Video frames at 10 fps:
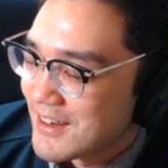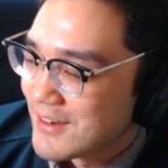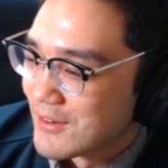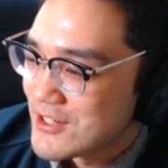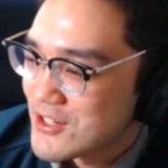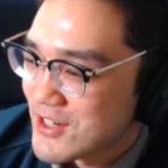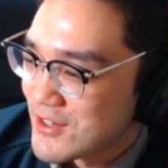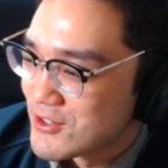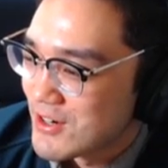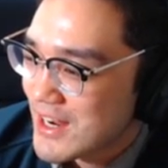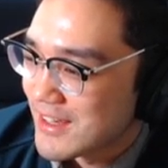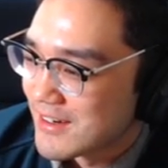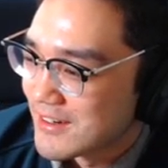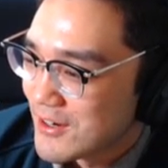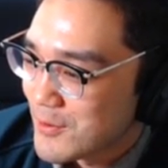The Legend of the
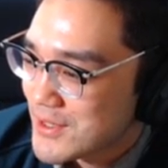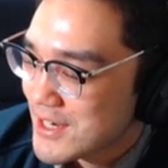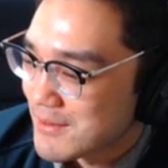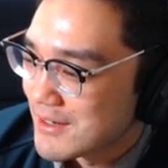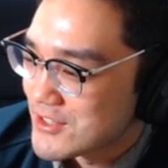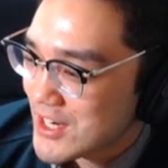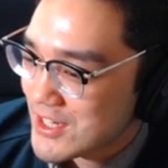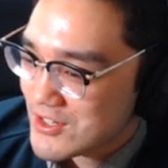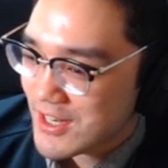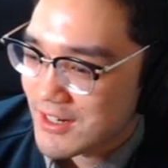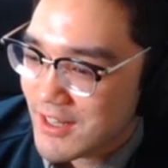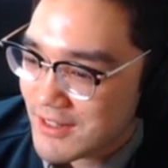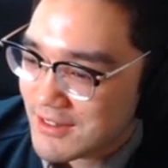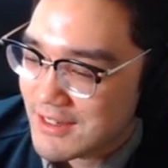Dragon. No, we're talking about Jackie Chan, not